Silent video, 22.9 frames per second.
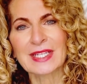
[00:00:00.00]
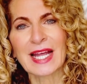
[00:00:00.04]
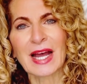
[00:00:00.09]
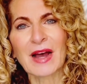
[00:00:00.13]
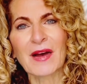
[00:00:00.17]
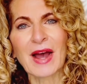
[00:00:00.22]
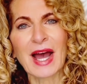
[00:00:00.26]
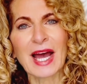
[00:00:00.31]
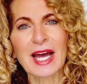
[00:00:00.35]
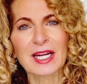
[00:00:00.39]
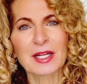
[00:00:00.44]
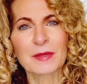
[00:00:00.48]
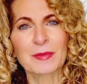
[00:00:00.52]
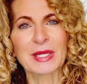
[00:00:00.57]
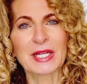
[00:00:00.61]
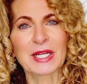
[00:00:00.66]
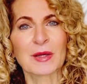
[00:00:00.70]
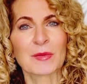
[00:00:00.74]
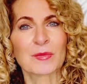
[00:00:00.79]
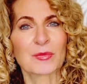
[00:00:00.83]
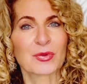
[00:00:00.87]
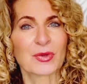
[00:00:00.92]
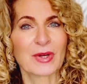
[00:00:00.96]
Now, how to
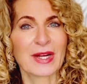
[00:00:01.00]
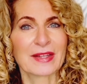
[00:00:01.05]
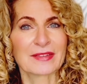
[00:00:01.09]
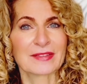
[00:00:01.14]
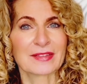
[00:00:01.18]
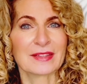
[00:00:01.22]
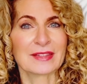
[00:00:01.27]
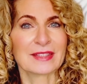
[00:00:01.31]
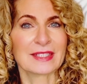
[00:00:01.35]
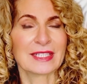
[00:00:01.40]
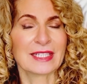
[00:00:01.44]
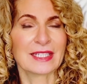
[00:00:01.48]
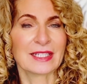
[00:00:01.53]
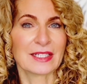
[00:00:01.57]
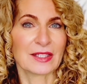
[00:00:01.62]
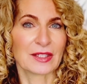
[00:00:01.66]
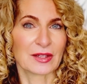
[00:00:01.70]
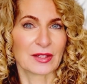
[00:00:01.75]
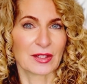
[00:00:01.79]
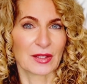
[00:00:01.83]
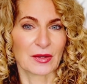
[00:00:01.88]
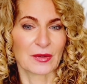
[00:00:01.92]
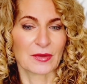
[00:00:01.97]
become present in
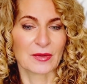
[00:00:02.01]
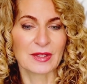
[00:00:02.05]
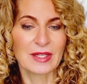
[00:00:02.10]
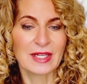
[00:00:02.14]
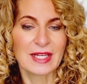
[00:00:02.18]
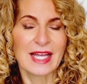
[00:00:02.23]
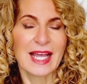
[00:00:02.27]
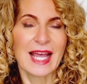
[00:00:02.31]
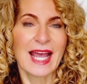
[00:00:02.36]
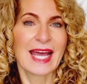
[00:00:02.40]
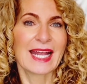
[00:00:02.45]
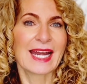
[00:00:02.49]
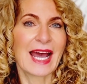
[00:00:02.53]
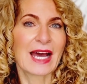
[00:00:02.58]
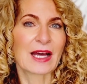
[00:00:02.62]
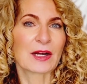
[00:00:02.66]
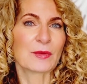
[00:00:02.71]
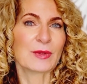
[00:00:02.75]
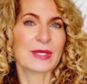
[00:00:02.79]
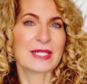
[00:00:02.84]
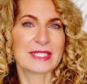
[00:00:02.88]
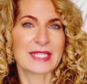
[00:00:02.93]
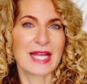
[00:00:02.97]
it, though, and
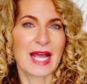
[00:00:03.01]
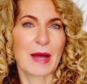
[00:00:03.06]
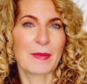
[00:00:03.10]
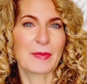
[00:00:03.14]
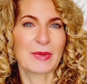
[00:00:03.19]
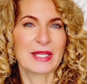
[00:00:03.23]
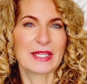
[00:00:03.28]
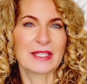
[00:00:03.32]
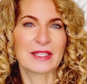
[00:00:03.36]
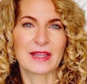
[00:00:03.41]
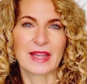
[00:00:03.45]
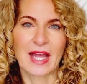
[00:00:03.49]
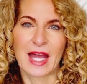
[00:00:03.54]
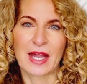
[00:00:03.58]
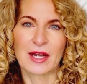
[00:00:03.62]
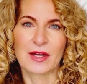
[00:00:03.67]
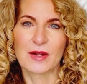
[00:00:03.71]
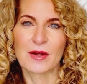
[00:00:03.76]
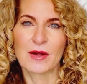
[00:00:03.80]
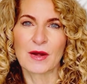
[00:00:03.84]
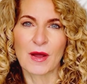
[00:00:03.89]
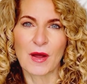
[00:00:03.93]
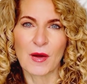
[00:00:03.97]
how do we tap into
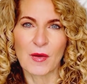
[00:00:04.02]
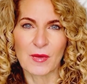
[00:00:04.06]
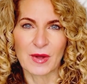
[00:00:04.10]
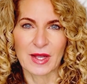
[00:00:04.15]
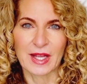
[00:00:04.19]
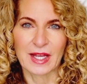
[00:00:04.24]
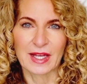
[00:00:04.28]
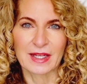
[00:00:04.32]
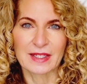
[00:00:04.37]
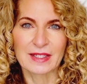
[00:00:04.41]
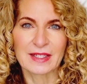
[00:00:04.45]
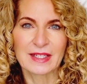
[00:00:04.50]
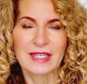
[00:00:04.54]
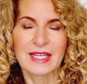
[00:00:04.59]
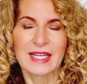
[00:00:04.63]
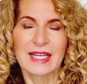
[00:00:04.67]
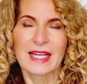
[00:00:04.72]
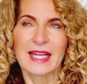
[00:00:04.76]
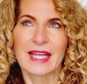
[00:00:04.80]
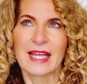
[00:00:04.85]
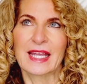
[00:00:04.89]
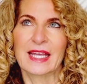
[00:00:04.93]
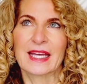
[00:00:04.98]
that knowing?
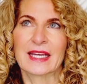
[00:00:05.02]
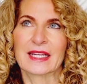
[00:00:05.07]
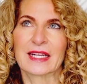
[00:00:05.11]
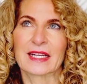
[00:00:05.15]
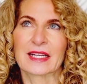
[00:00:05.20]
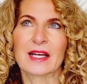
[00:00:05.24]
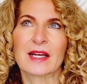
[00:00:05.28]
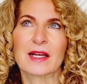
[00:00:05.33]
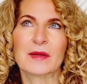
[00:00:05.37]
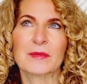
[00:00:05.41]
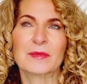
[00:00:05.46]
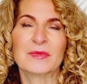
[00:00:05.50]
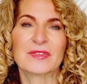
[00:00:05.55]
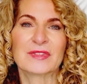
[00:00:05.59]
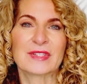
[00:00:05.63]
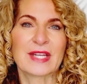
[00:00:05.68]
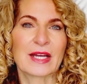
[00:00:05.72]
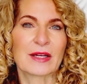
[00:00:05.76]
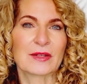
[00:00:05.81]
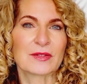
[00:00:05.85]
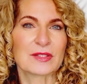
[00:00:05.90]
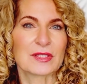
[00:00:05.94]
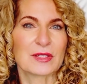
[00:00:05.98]
And it comes
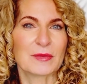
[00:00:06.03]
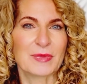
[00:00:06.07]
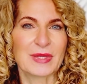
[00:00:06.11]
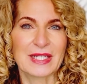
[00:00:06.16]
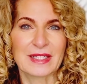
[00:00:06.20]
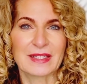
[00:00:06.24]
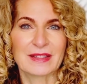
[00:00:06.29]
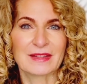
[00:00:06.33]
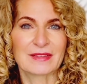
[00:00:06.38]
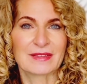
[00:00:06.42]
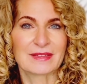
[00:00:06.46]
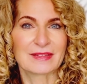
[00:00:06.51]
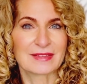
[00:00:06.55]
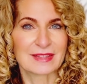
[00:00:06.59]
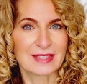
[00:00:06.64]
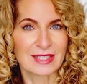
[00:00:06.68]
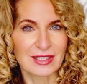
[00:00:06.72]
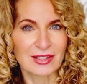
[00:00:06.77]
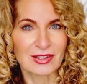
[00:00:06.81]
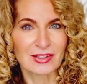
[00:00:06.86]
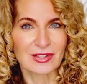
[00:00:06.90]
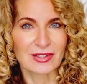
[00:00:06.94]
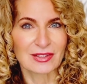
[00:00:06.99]
down to being
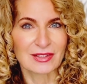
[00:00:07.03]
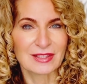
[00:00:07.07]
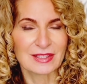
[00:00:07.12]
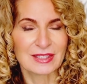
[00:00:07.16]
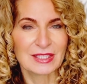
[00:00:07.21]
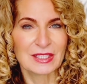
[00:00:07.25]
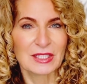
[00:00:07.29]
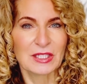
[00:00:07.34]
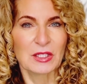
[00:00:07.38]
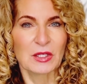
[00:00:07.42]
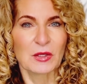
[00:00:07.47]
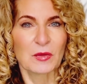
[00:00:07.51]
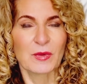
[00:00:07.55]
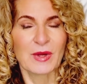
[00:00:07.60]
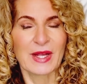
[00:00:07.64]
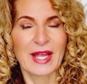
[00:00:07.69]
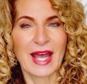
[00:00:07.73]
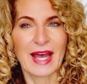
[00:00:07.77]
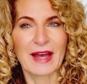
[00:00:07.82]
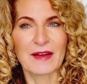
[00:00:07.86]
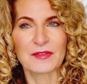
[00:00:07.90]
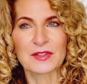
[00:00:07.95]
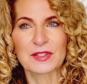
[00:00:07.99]
still.
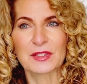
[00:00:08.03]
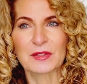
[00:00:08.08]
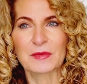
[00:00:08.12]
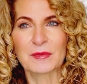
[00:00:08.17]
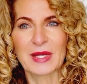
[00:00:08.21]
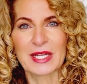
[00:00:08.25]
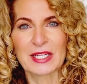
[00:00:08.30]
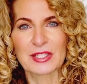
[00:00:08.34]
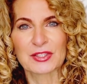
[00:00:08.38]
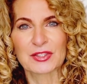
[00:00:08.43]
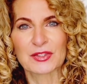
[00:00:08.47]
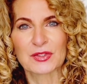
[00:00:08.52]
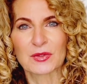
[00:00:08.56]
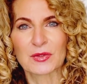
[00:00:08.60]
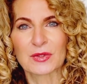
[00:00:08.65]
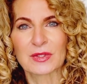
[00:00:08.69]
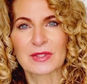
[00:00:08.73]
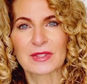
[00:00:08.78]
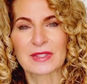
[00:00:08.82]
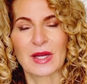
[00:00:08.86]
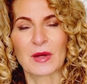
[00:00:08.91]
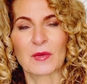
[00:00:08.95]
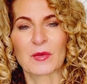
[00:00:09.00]
We have to make
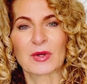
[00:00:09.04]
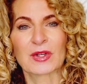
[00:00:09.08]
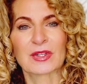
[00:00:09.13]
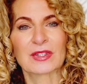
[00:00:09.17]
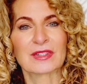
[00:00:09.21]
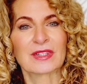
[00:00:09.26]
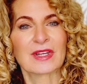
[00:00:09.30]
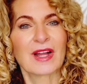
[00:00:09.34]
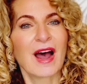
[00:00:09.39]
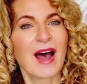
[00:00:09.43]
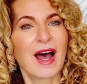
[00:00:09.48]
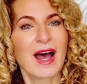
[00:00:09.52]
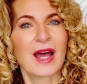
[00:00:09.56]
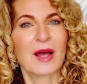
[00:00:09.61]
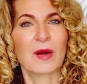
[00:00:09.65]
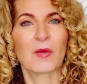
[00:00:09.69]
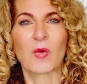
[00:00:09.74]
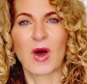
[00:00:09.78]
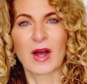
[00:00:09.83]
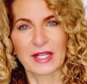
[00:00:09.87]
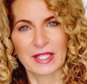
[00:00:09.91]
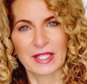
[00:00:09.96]
sure that we're not